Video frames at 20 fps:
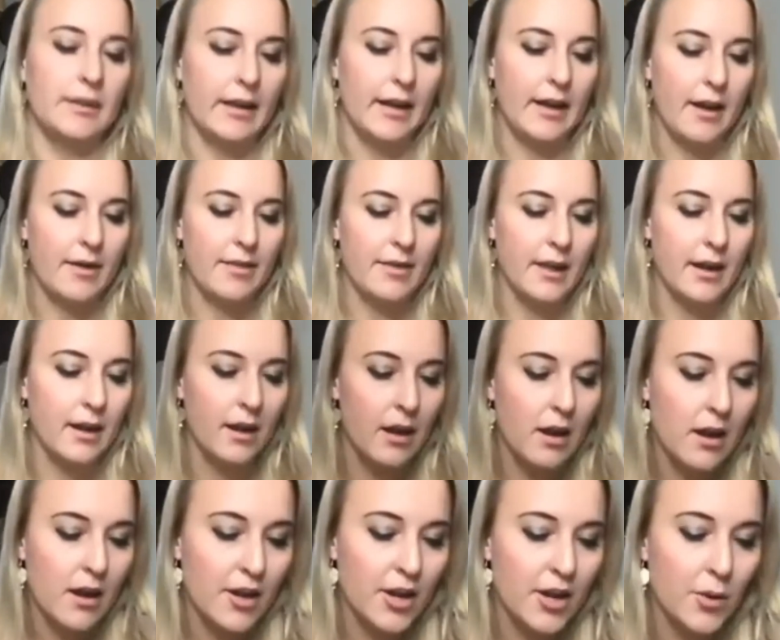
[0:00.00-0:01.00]
And I think,
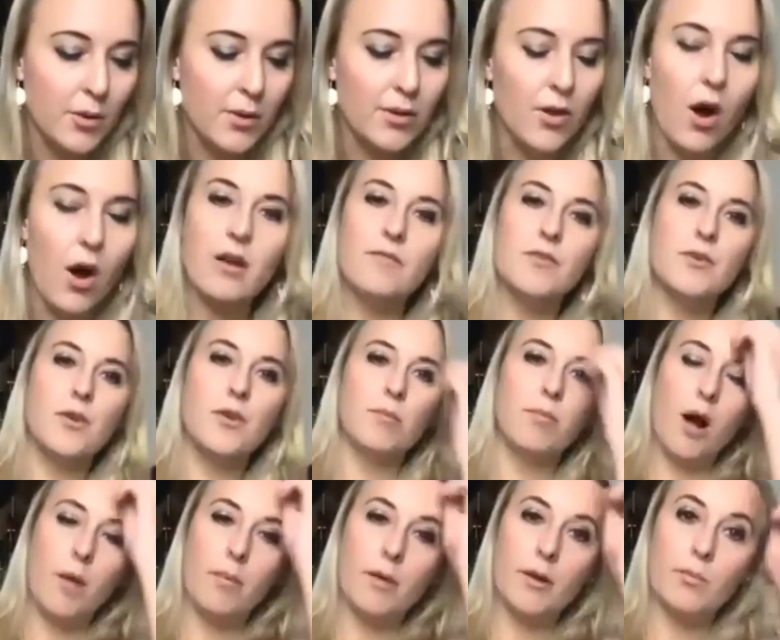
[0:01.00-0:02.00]
a lot of you can
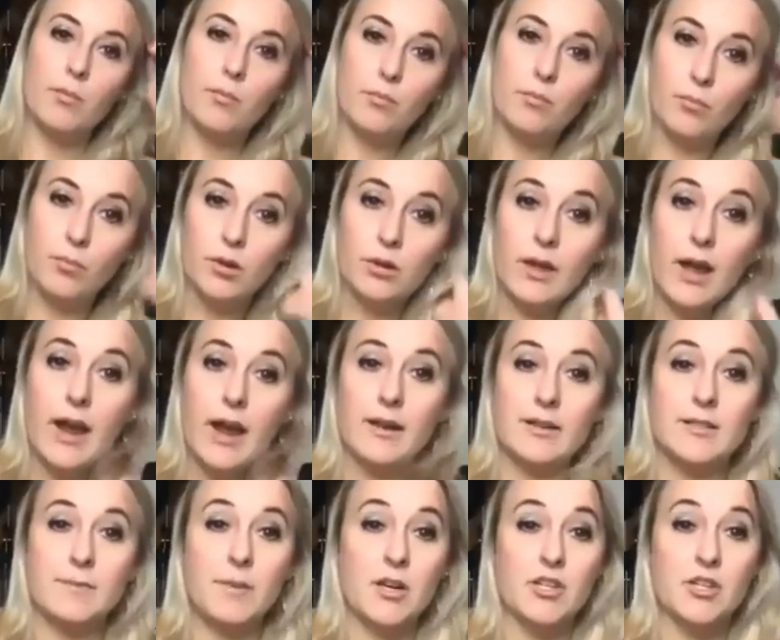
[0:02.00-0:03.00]
probably relate,
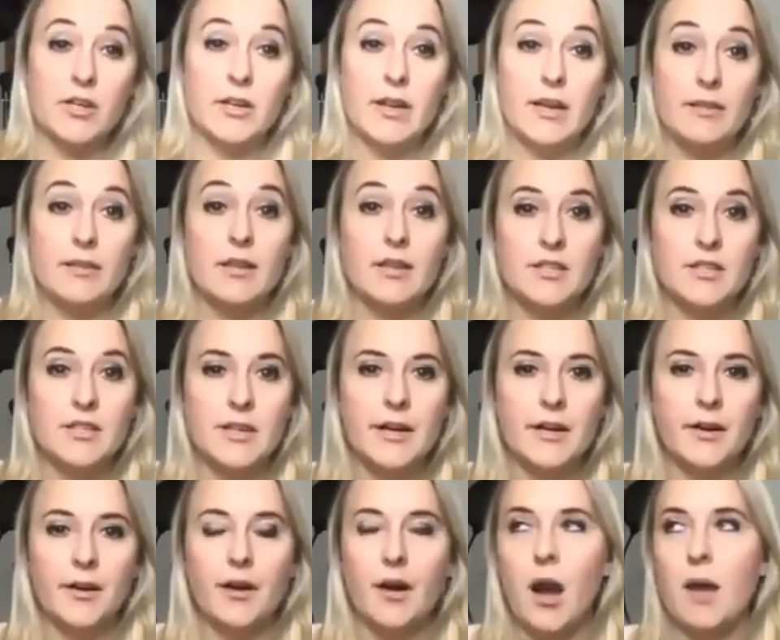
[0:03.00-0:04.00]
especially in this
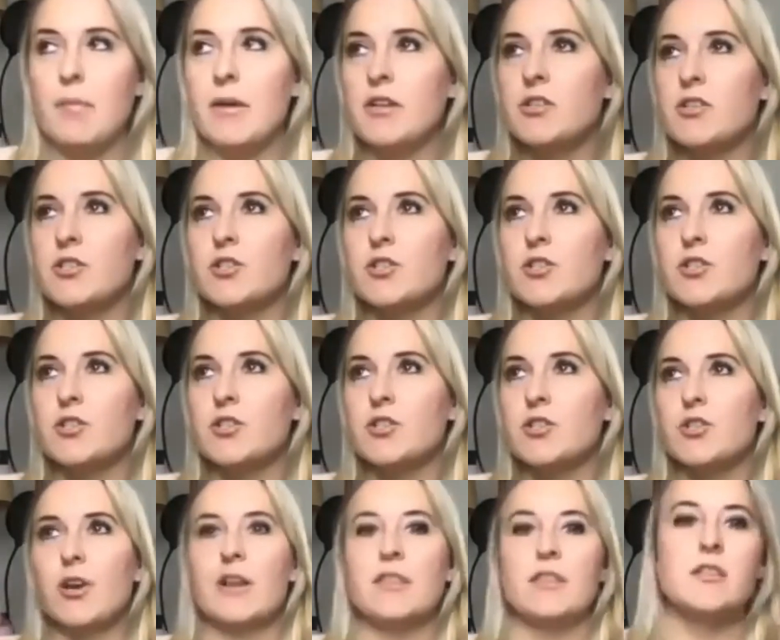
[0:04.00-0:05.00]
year. I mean, just
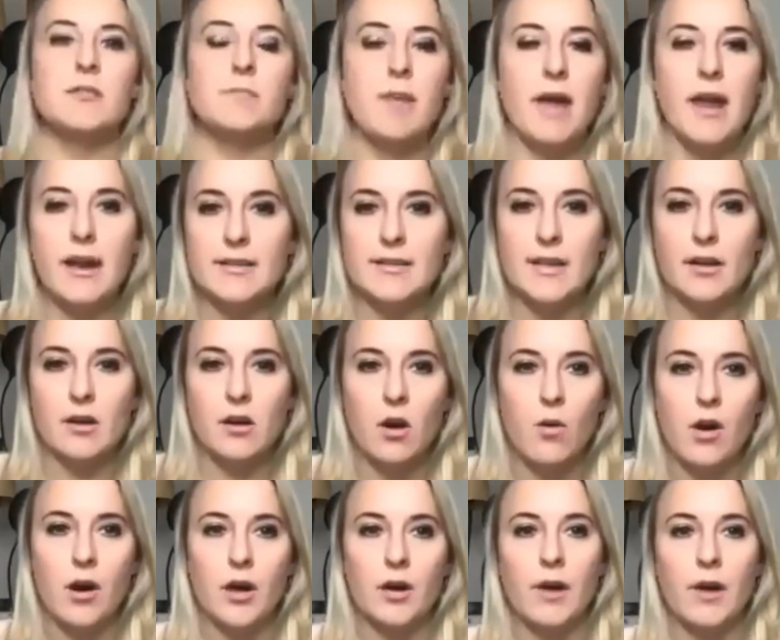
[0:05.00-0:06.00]
look at the debates that go
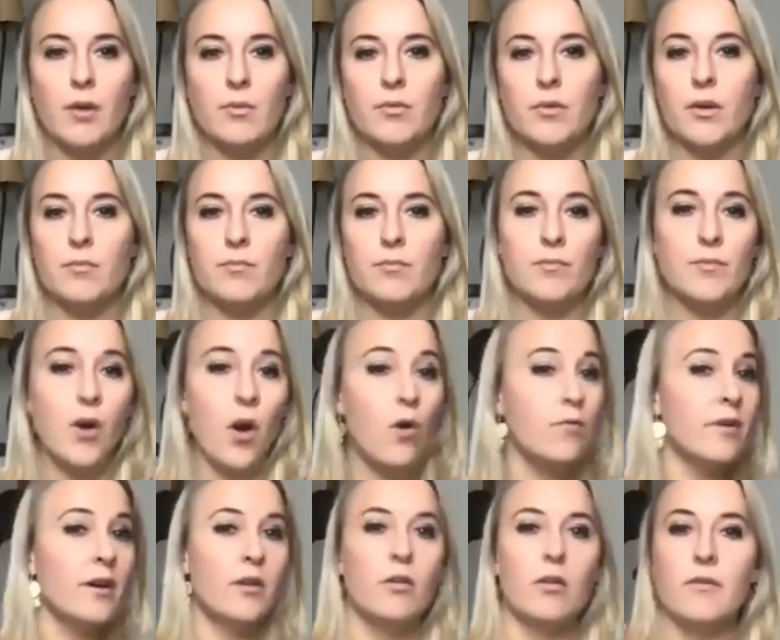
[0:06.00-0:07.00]
on around the
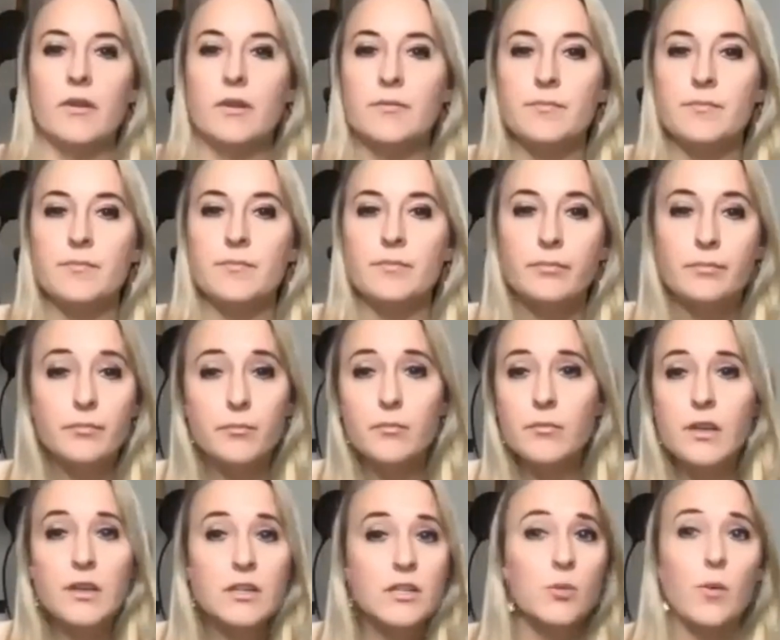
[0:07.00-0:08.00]
COVID or the
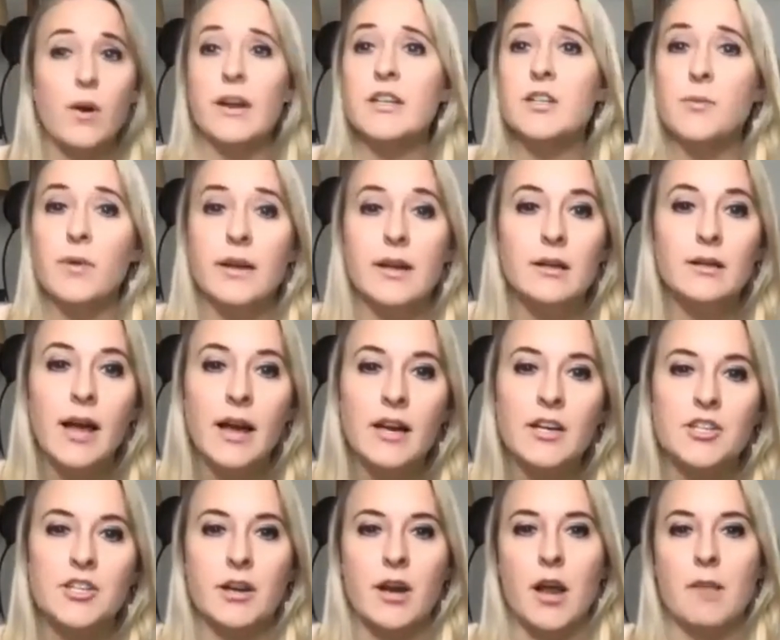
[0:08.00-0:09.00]
2020
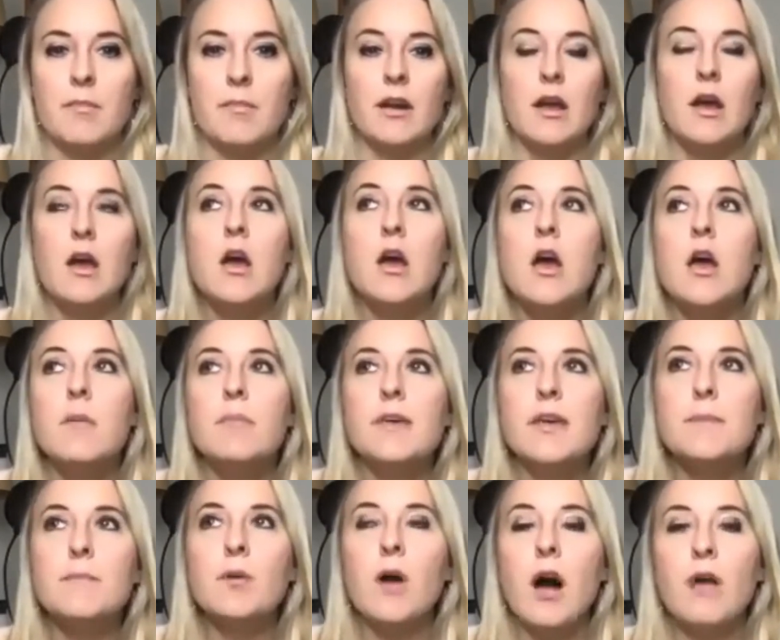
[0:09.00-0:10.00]
election. I mean,
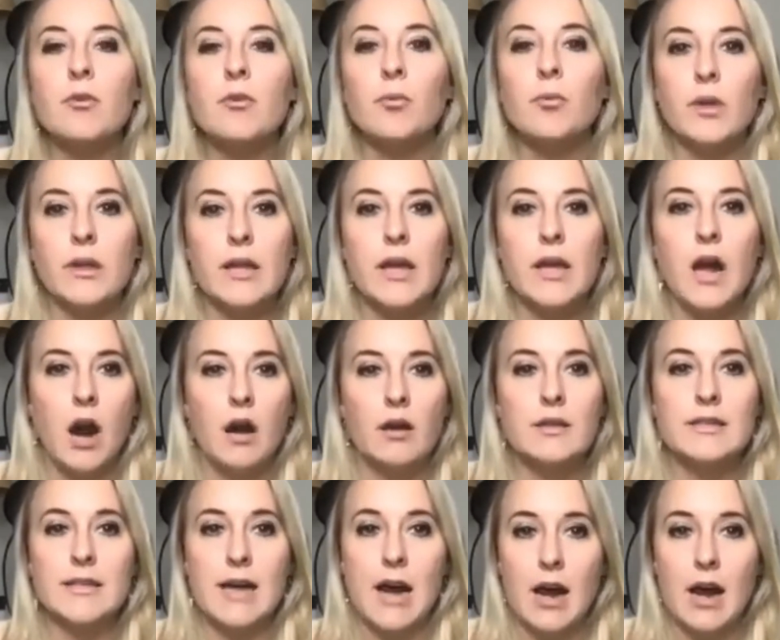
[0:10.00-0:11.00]
people have a really hard
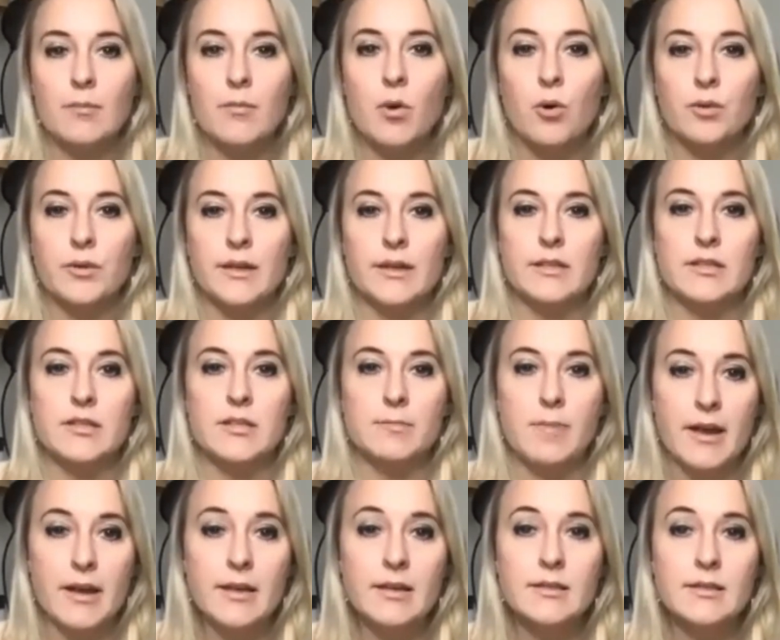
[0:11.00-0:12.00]
time holding
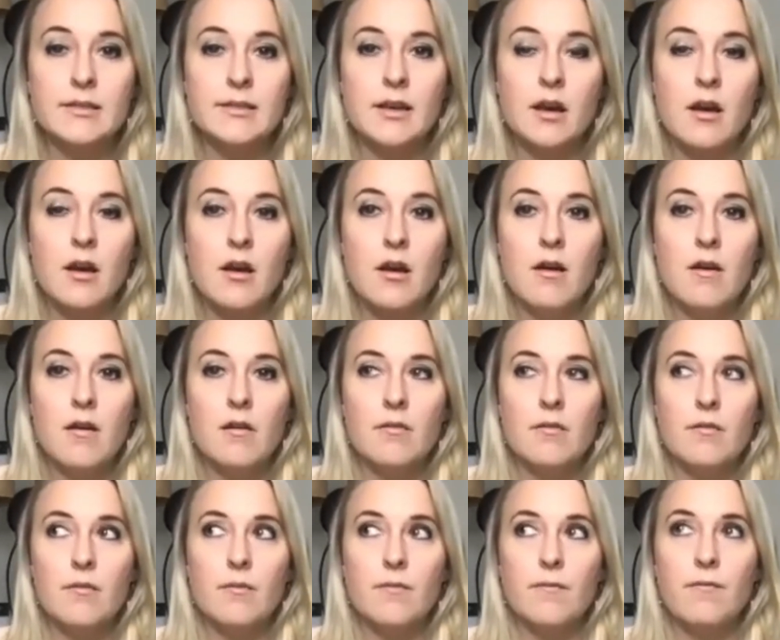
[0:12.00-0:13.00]
space
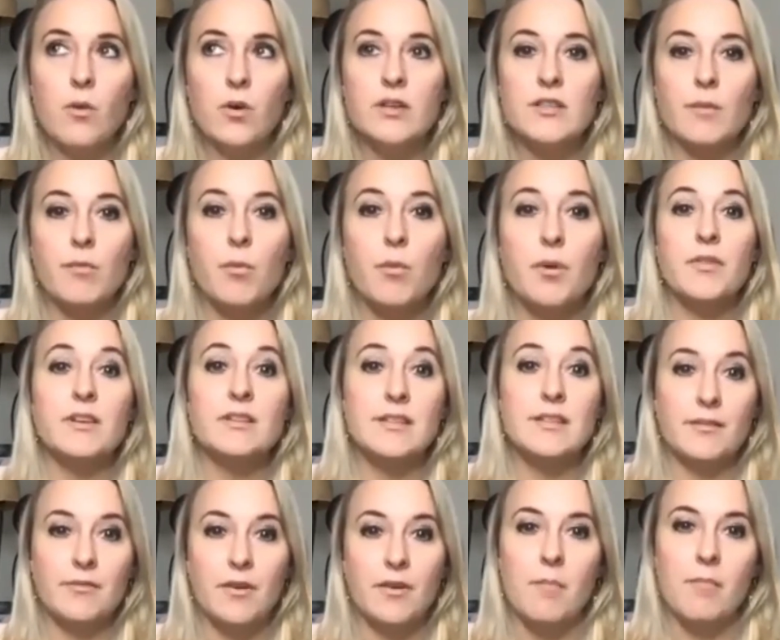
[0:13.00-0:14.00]
for someone
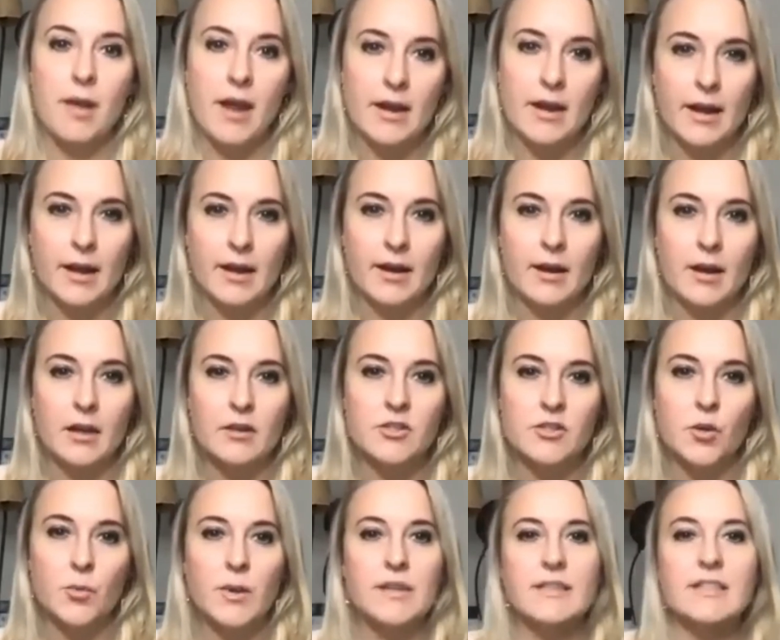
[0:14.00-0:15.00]
different opinion. And so
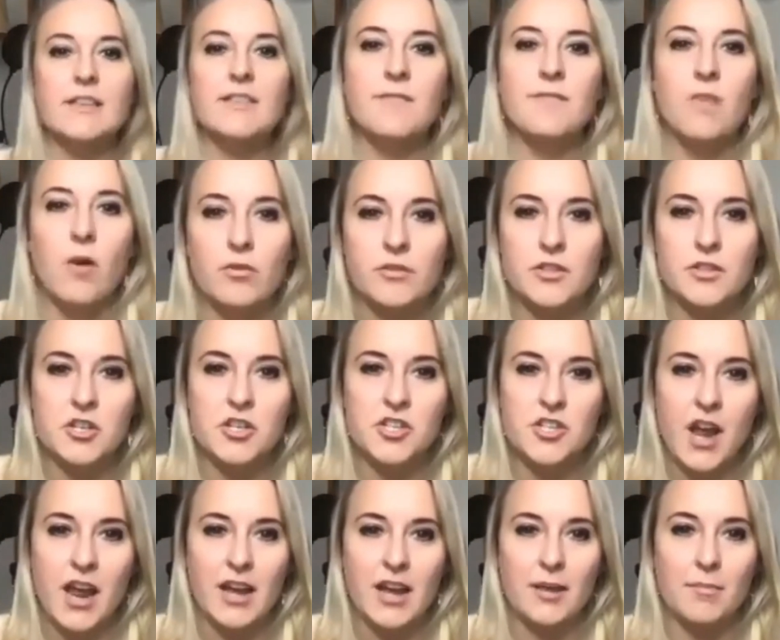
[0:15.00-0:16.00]
we default to
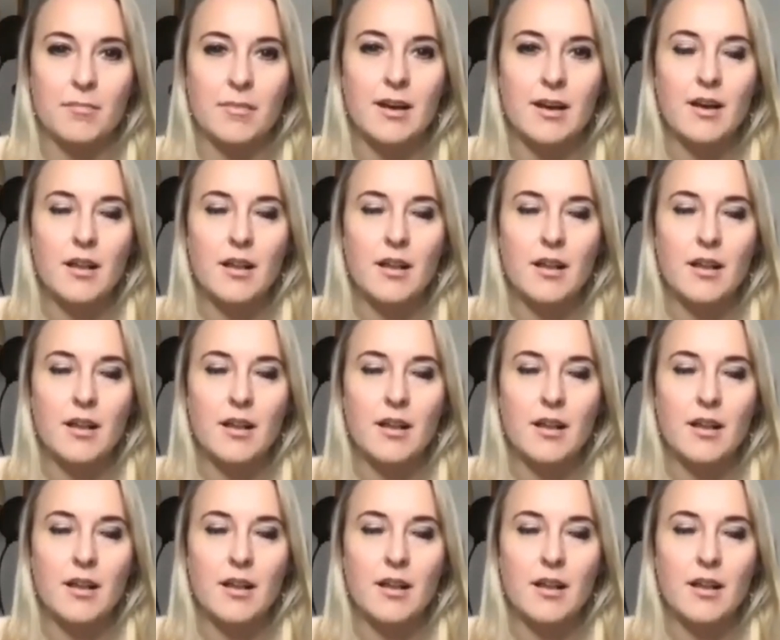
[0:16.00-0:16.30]
shame.